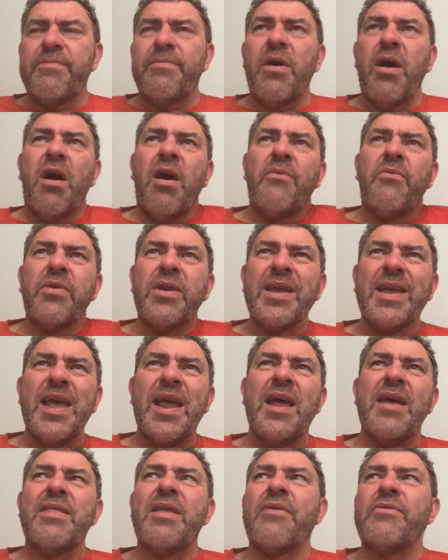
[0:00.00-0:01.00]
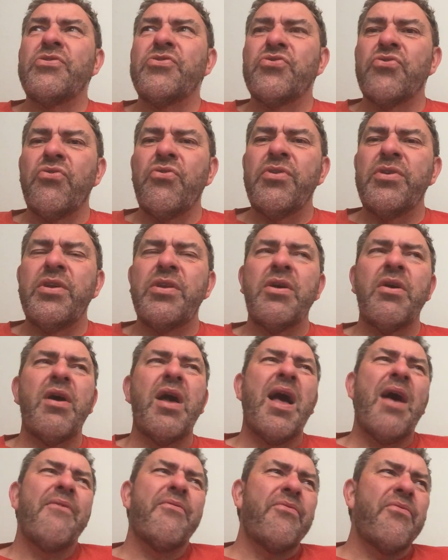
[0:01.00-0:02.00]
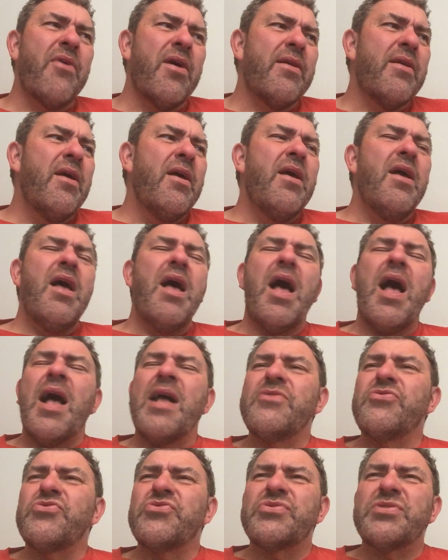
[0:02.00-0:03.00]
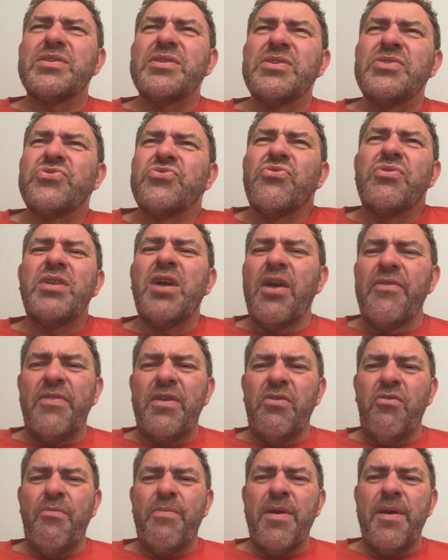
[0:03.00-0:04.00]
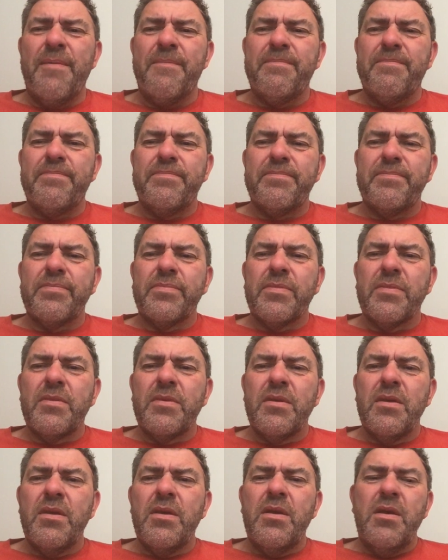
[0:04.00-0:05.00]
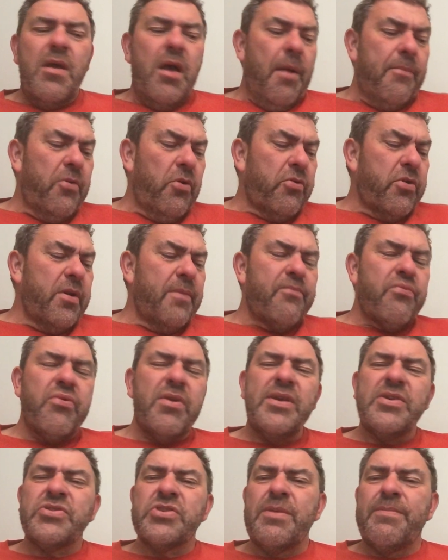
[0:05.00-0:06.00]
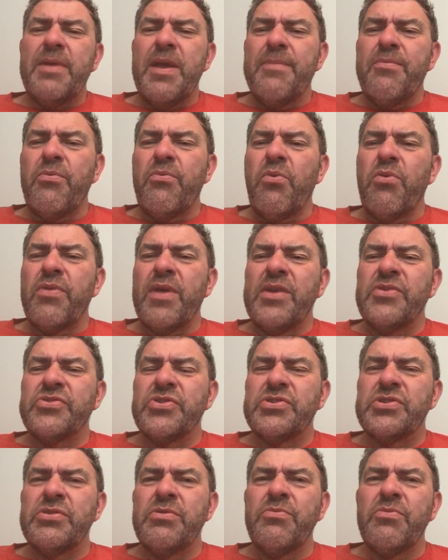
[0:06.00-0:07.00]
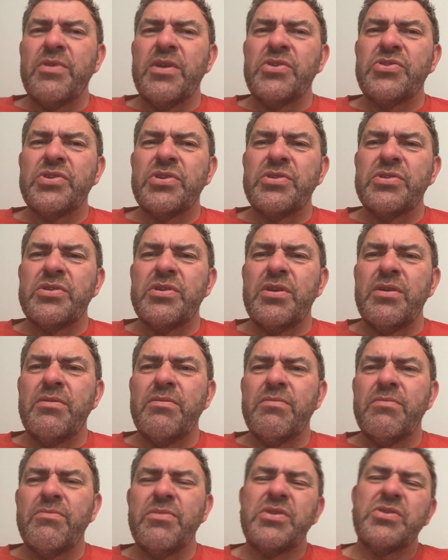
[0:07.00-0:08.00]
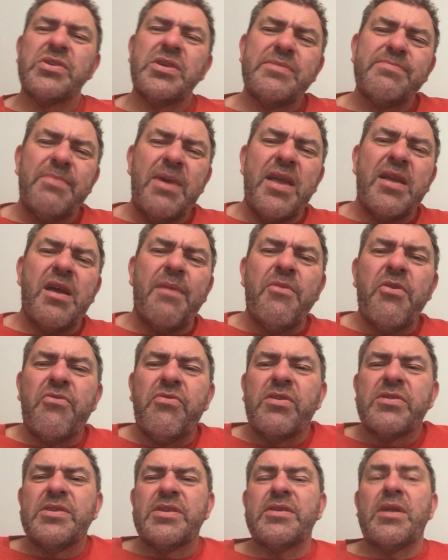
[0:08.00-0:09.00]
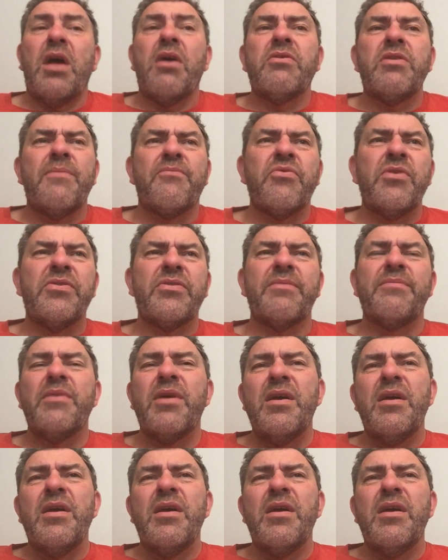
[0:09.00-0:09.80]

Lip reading: But I want to get out there, enjoy. You know, have fun, and just enjoy life a little bit. I'm not going to preach to people what they should do and what they shouldn't do, which this may come across as, oh, you're preaching.